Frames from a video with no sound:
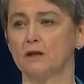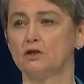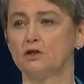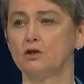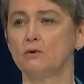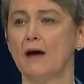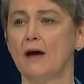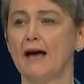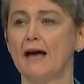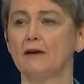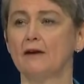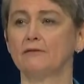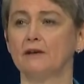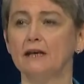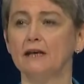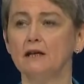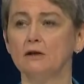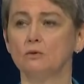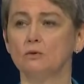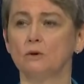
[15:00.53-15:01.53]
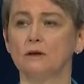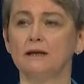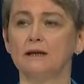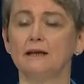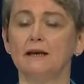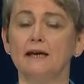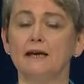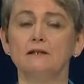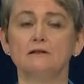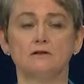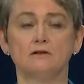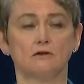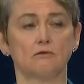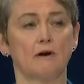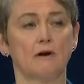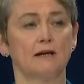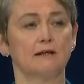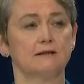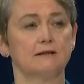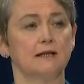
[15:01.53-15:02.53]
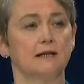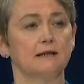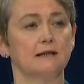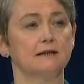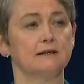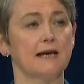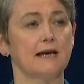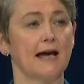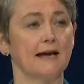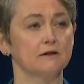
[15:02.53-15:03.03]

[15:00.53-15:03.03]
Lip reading: to have equally integrated